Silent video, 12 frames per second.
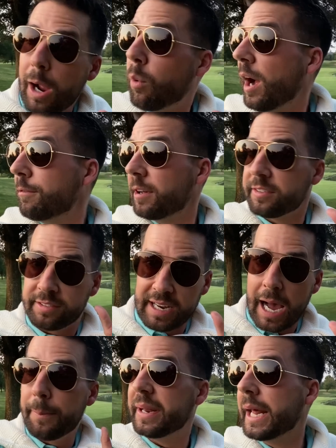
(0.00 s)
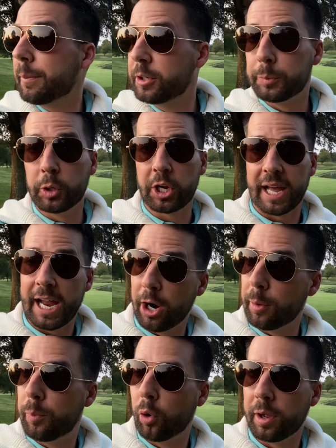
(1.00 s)
wife has not been able to book a
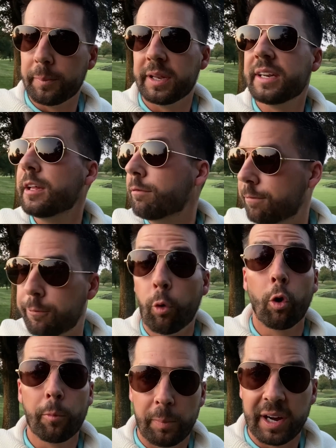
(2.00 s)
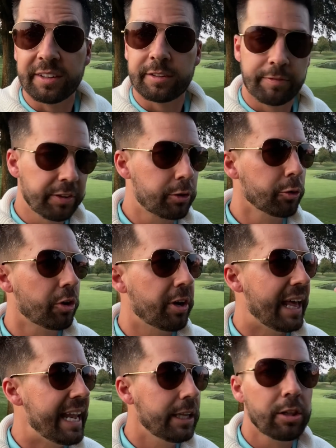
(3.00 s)
hair appointment in 4 months. If this goes
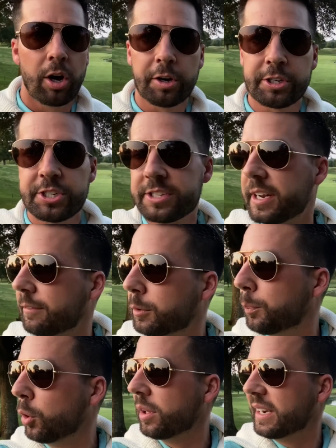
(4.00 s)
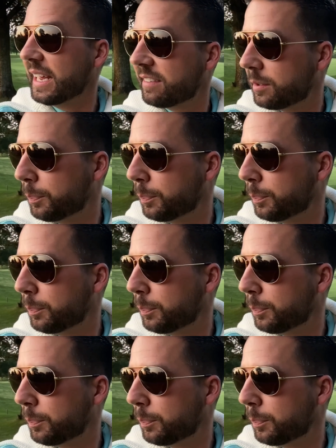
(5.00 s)
on any longer, she's gonna have to pull a Nancy